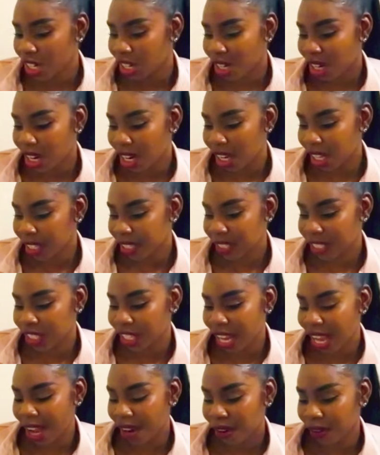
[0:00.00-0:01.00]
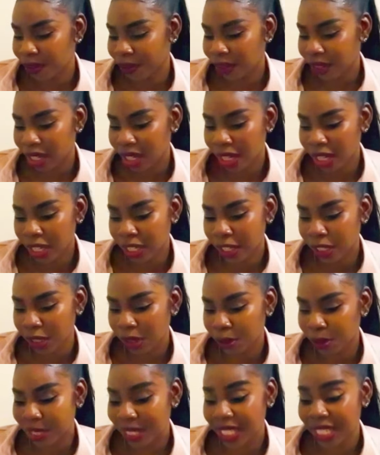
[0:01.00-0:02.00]
cost. You have
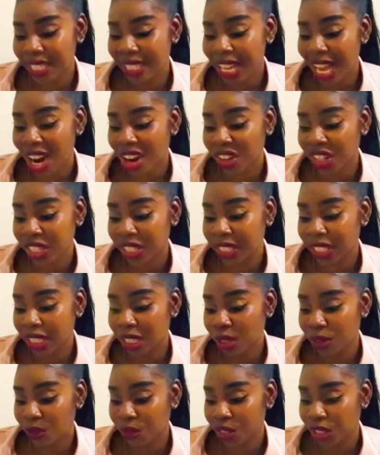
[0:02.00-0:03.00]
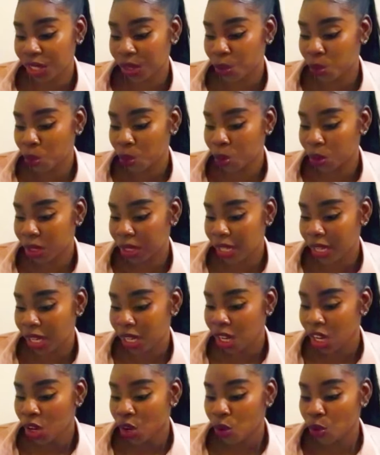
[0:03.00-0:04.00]
cesarean delivery only
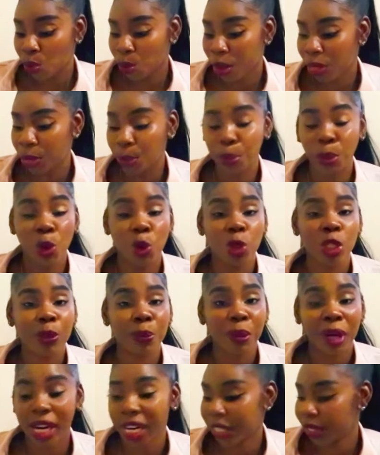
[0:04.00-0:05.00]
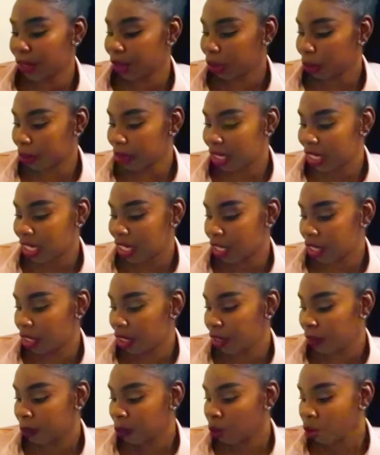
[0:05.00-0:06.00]
with postpartum
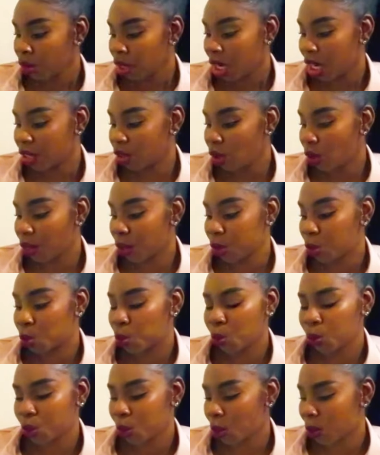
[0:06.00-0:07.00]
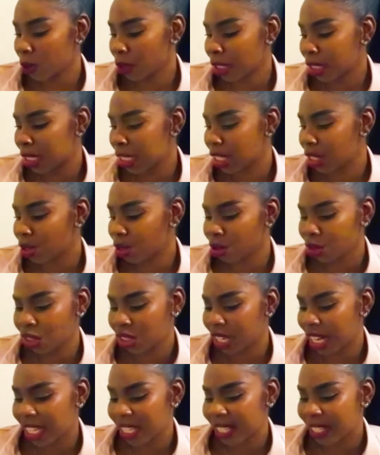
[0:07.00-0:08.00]
care, another
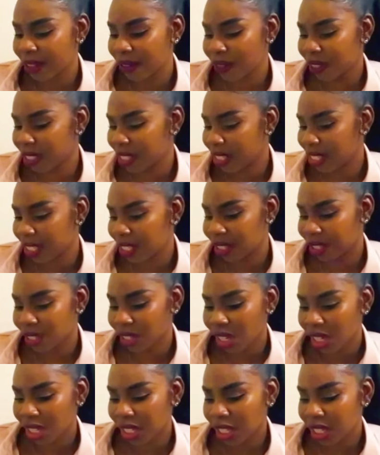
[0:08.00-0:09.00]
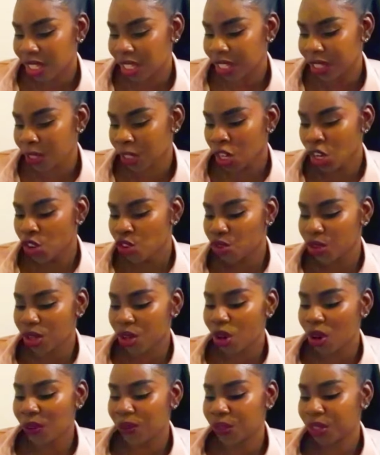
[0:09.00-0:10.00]
$2,676.
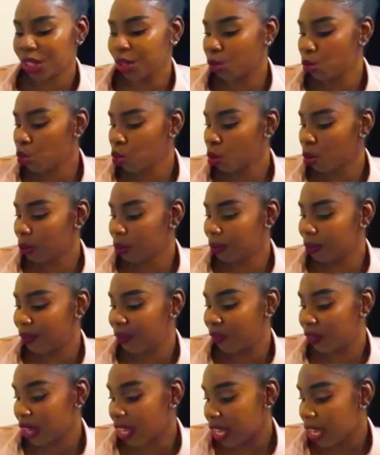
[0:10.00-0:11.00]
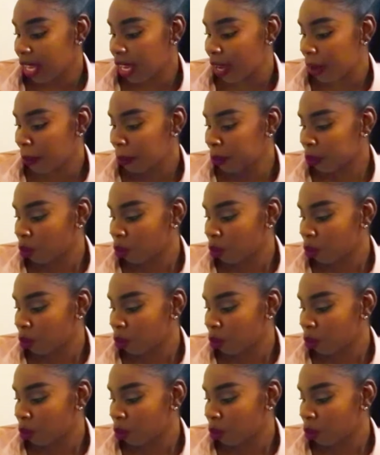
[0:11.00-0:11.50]
Recovery room fee,